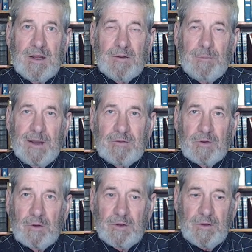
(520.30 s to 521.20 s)

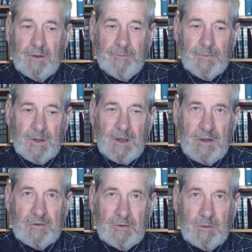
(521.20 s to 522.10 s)
Basically, the
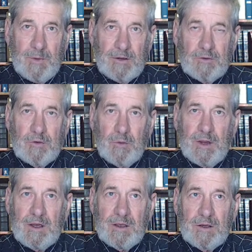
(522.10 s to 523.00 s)
Eastern
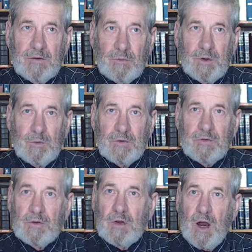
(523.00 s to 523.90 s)
Mediterranean is what it
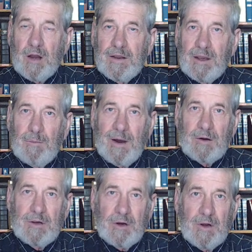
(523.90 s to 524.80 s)
was talking about
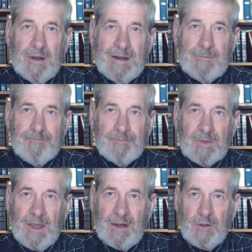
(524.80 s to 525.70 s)
here.
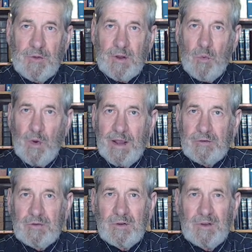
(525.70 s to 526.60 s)
Anything
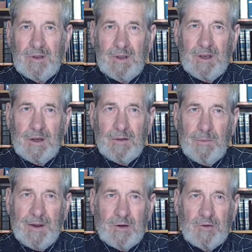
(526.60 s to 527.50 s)
west of the
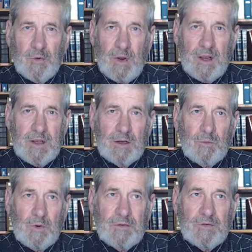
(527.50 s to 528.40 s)
Mediterranean
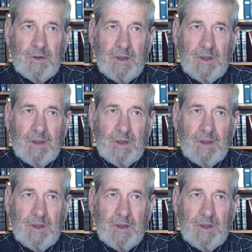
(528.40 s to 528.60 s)
was